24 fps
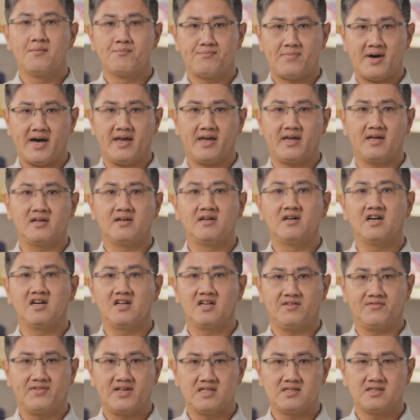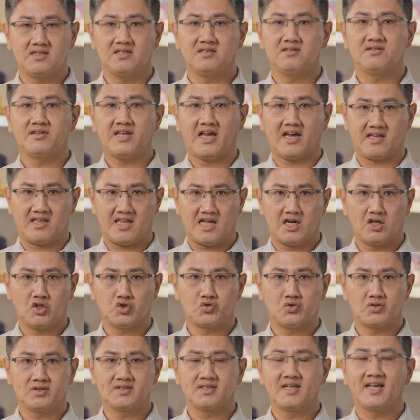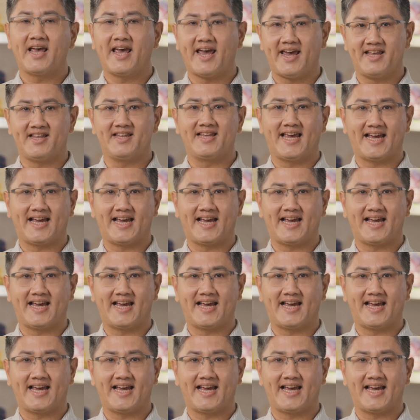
by advancing technologies and